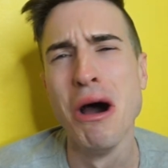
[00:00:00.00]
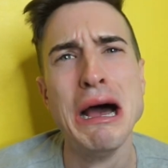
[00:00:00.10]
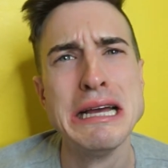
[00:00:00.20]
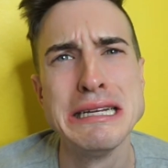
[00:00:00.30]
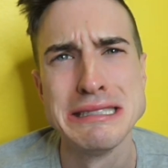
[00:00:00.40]

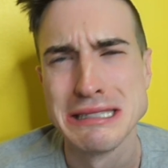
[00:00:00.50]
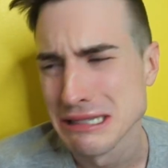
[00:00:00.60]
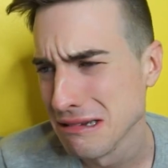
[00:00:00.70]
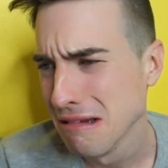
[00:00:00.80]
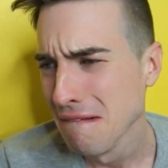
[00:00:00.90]
What? What?
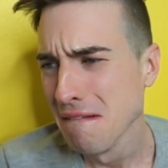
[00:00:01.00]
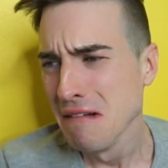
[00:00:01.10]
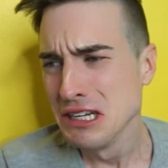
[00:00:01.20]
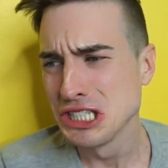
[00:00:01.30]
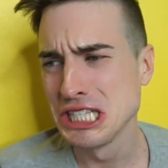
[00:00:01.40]

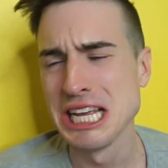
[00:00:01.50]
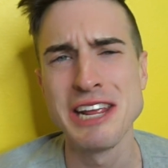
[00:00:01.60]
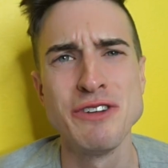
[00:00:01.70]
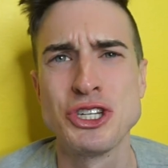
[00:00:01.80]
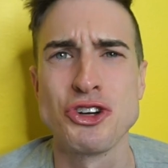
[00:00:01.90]
She's not
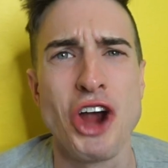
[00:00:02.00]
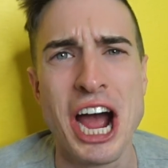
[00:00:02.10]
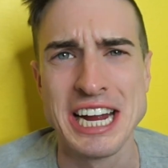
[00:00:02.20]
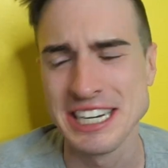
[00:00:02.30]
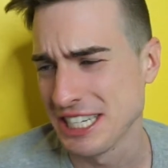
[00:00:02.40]
even
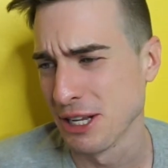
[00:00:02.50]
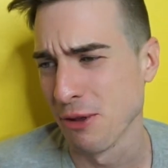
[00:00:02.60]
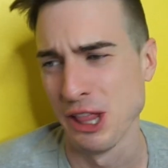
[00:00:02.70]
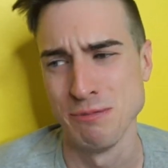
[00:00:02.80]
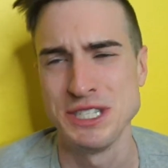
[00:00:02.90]
trying to
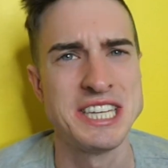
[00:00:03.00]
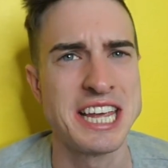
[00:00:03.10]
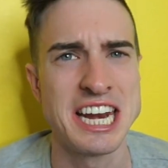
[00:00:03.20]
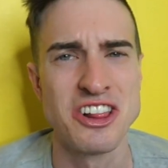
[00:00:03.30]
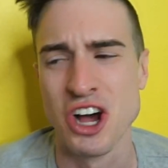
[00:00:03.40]
lip
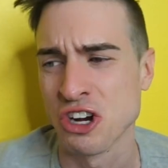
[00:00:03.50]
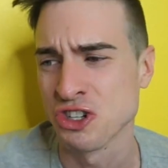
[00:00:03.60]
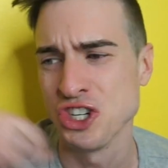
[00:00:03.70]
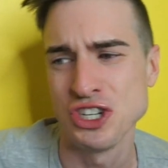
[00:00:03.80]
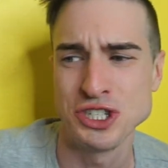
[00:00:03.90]
sync any
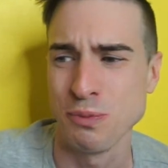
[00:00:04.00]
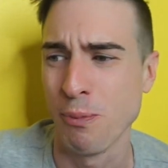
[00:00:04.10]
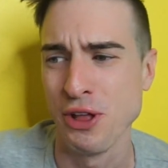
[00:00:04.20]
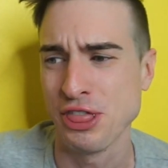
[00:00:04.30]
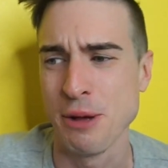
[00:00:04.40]
longer. She just
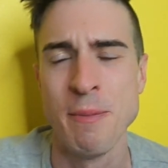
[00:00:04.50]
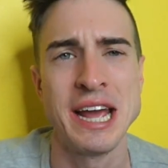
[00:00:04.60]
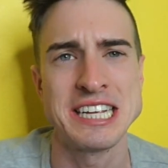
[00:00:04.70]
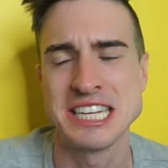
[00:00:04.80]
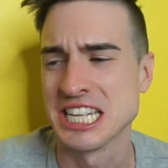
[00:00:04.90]
put the
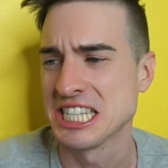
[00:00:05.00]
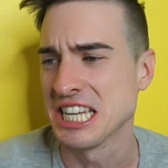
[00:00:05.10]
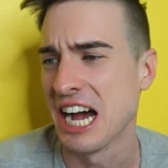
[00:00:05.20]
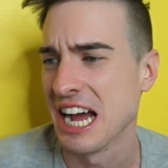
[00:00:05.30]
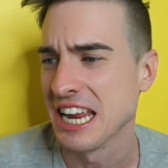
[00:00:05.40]
mic to the
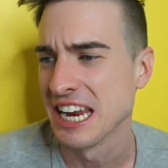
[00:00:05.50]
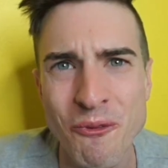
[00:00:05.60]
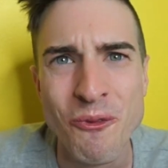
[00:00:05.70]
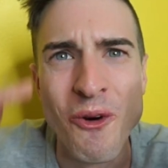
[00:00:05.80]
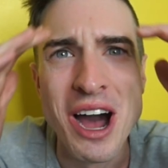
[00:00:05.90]
side.
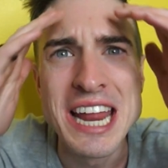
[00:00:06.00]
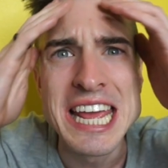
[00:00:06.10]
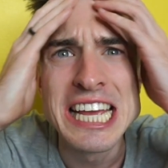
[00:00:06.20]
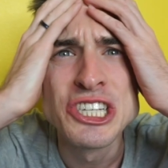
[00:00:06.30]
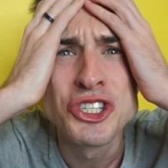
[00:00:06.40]
What
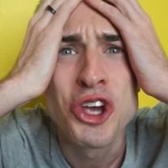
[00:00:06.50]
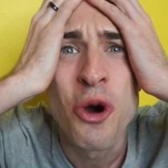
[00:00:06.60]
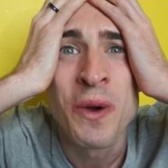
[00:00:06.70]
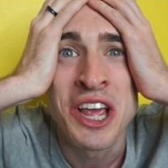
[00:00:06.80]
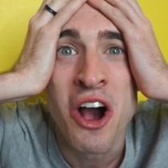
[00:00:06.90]
is
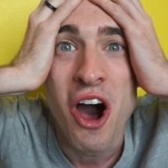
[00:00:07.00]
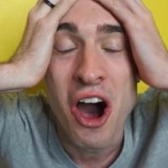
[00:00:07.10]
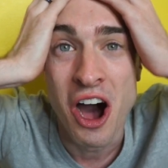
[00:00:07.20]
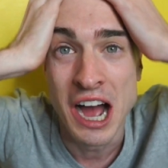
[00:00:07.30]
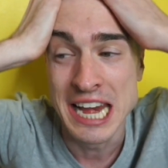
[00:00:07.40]
going
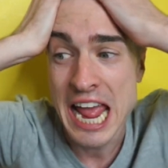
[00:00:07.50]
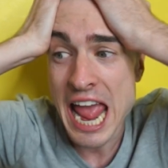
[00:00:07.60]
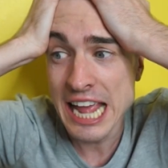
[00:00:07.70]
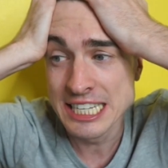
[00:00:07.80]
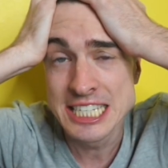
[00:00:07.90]
on?
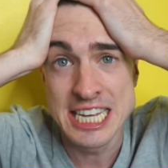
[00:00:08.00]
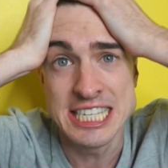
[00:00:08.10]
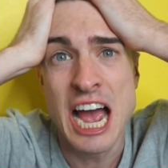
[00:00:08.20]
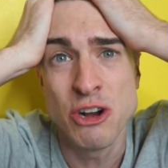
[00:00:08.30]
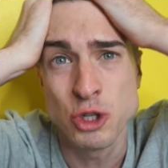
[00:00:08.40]
Is
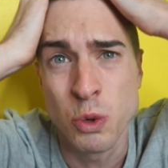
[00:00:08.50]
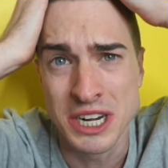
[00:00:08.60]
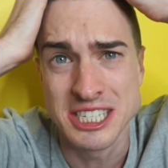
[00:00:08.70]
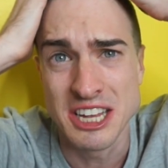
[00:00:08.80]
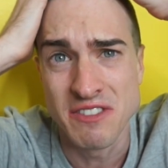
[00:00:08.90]
this how
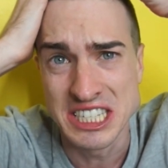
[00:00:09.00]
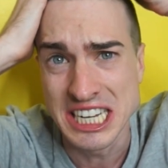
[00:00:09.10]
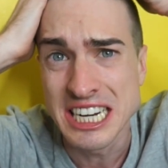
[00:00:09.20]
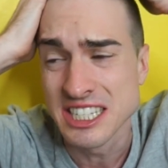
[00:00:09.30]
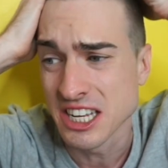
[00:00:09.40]

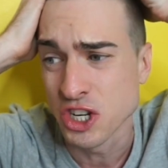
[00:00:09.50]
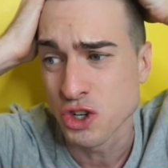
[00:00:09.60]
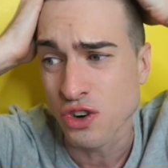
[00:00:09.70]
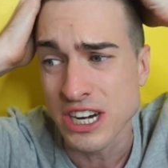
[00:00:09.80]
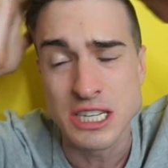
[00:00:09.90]
2017 is gonna
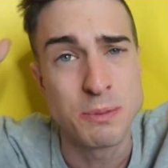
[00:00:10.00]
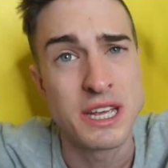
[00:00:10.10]
treat us?